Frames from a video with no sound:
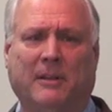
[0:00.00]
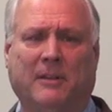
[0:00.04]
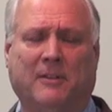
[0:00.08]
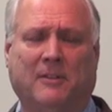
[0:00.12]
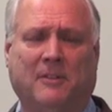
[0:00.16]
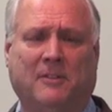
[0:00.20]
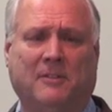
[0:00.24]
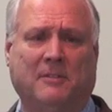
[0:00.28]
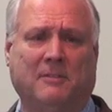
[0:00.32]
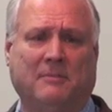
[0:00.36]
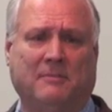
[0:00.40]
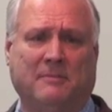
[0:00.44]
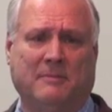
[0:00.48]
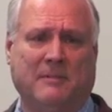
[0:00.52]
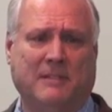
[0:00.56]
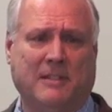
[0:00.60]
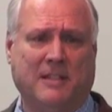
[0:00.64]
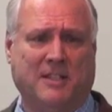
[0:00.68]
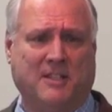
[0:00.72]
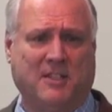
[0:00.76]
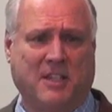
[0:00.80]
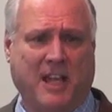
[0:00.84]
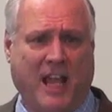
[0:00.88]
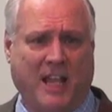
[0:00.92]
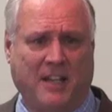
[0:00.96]
It's
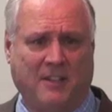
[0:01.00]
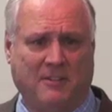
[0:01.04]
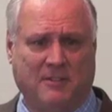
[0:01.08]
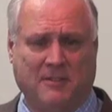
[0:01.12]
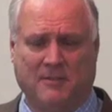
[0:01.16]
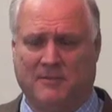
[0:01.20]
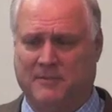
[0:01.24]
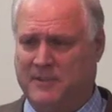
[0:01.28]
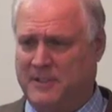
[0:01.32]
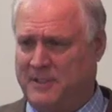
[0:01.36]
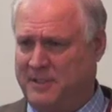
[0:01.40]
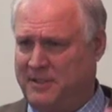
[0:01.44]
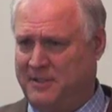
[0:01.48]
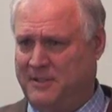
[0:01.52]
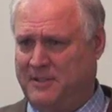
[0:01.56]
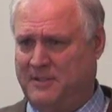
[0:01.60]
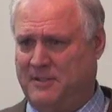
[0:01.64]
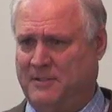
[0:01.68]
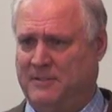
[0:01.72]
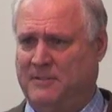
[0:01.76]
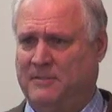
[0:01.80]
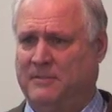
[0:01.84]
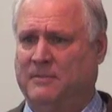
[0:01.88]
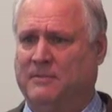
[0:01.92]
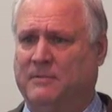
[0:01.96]
intensive. It's
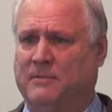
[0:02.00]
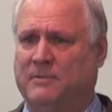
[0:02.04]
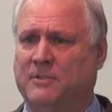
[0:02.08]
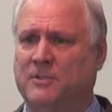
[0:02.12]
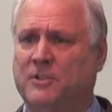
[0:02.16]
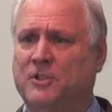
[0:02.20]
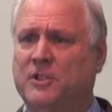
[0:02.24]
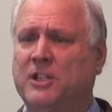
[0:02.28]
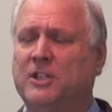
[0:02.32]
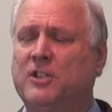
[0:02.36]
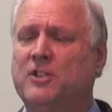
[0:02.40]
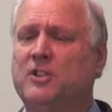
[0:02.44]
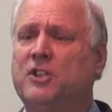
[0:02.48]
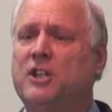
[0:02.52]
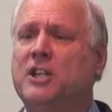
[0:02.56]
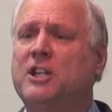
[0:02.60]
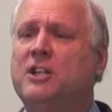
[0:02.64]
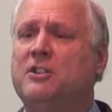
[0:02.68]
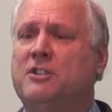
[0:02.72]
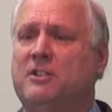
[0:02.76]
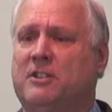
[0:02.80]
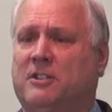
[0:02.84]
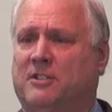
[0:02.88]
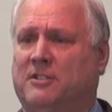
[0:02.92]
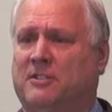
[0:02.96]

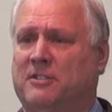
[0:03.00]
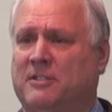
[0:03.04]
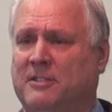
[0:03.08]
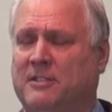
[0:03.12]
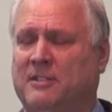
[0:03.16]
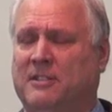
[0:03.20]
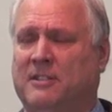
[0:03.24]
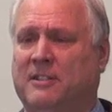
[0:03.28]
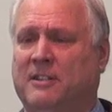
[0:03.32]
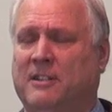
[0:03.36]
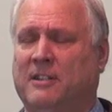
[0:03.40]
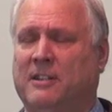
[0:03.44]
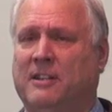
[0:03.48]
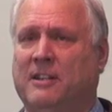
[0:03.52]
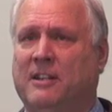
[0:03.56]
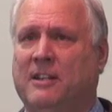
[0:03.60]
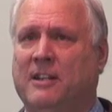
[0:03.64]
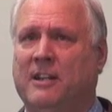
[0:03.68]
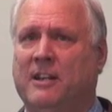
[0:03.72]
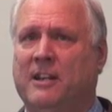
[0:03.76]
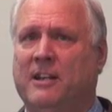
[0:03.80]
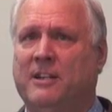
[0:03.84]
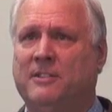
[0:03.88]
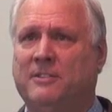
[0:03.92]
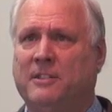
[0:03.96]
ingenious.
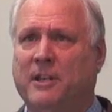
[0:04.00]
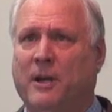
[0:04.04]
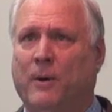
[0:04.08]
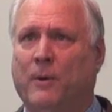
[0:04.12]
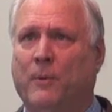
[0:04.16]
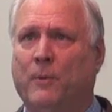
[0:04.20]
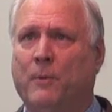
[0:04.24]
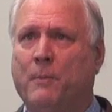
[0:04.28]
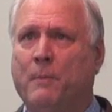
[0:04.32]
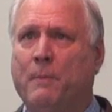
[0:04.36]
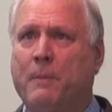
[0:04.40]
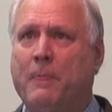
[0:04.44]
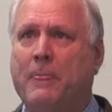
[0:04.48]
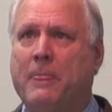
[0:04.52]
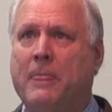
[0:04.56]
So